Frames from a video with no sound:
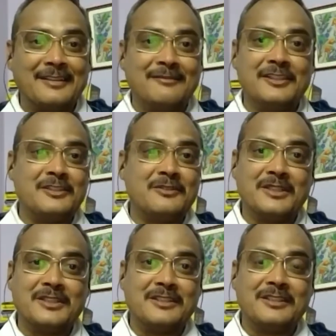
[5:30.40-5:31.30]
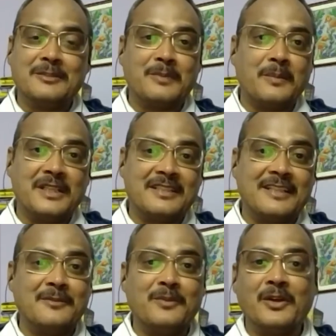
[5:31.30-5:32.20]
which is published
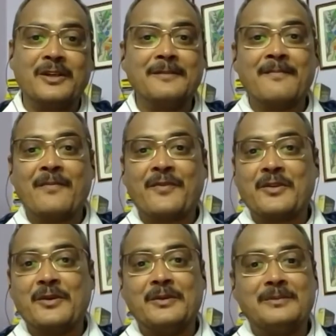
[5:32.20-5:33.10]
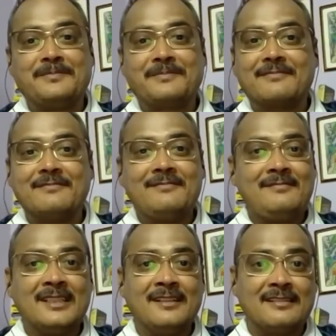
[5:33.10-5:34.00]
as a book. So
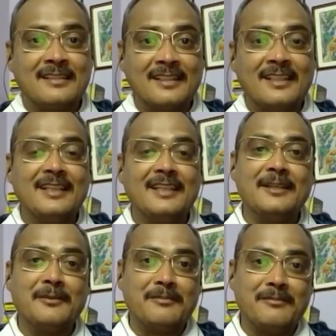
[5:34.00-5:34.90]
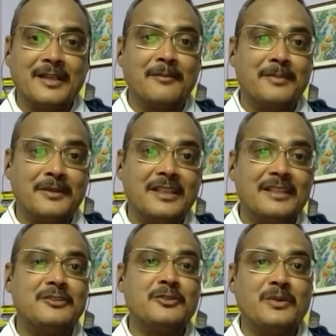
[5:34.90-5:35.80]
it's really a
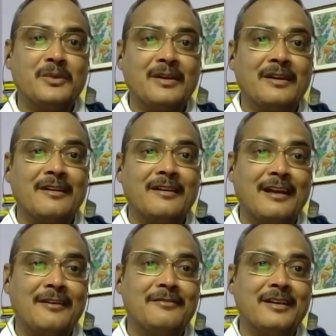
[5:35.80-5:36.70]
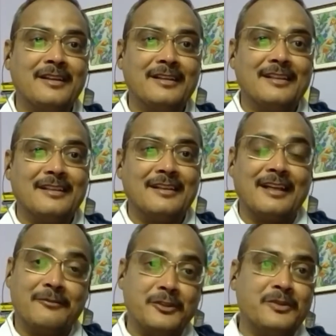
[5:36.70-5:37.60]
privilege to
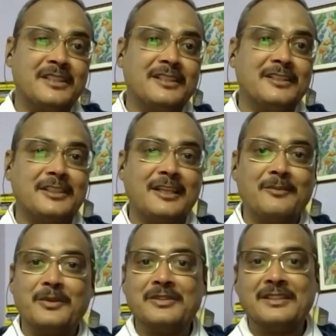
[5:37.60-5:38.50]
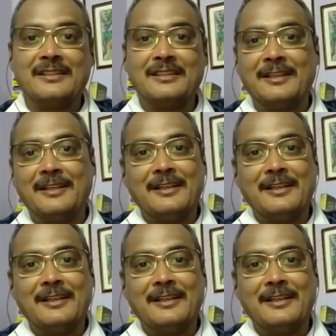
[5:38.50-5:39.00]
have you with us, Professor